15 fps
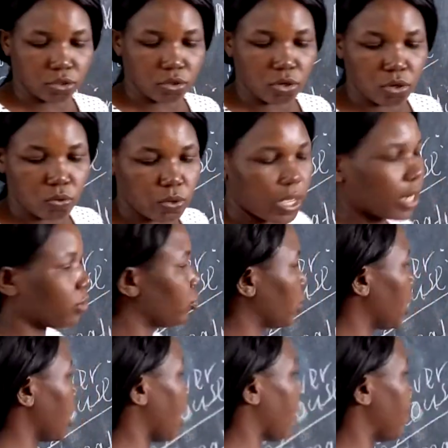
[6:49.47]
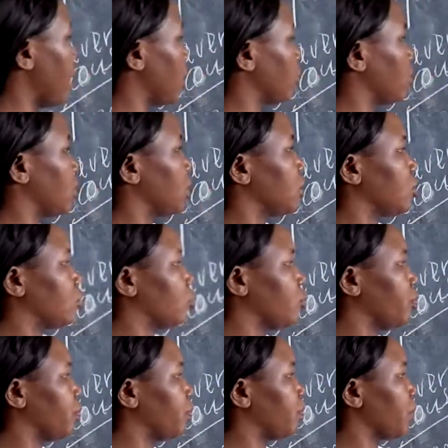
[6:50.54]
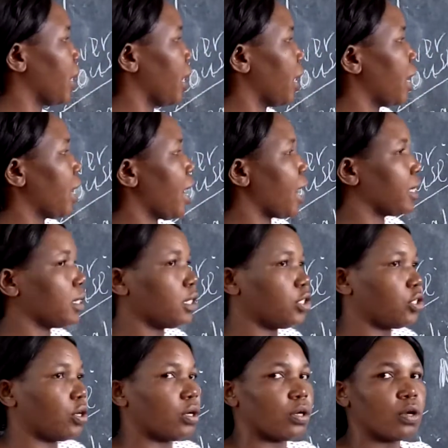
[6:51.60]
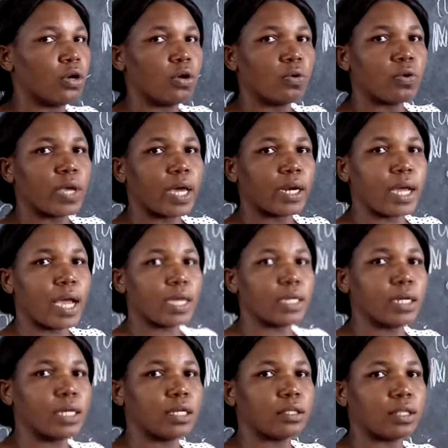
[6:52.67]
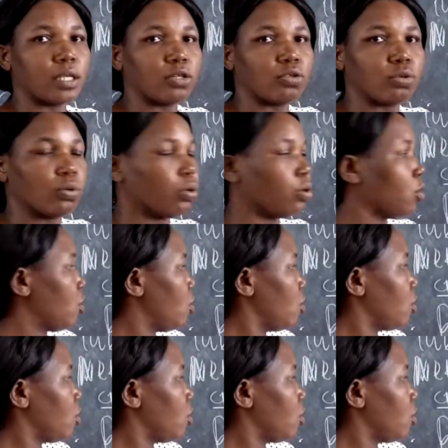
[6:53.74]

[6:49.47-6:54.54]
So we are talking about these two addition. We are adding the two.